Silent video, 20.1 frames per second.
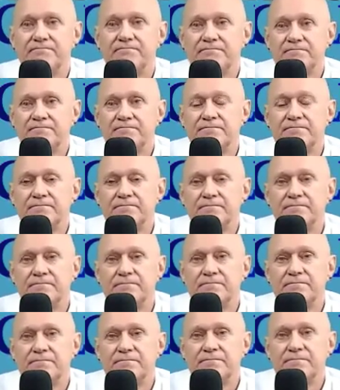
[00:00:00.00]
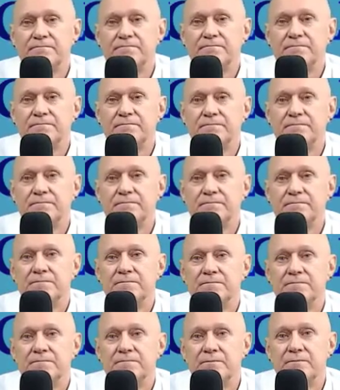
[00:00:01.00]

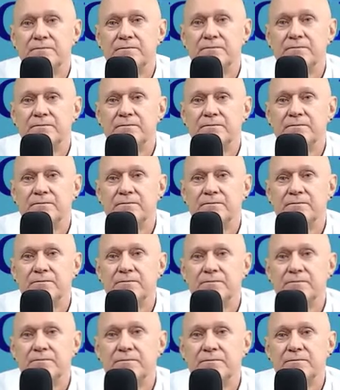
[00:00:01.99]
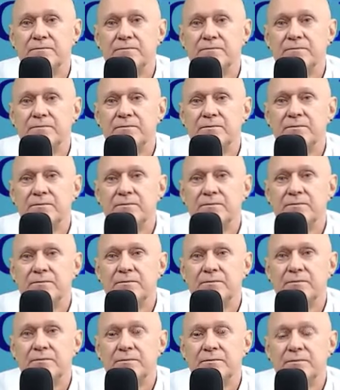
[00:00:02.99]

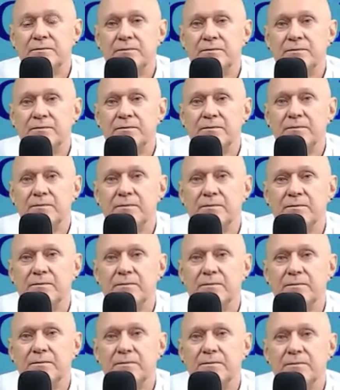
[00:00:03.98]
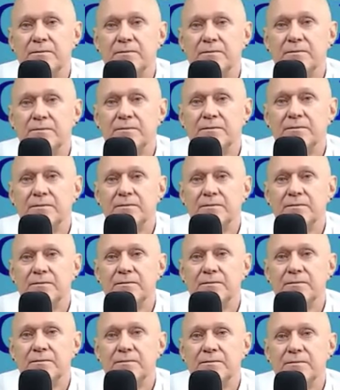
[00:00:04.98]

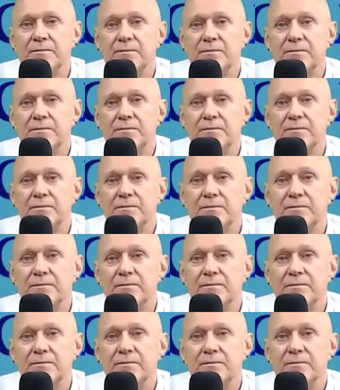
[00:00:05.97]
(not speaking)